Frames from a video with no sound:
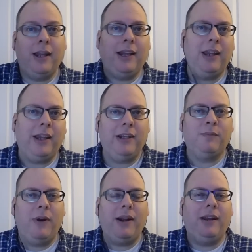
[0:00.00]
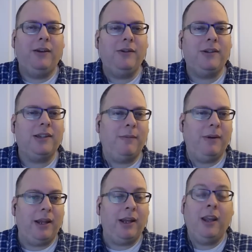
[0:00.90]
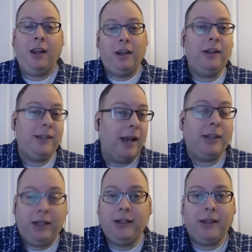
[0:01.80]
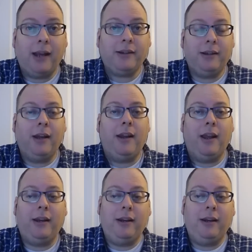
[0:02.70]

Like he's breaking news to somebody. Like he's actually done that.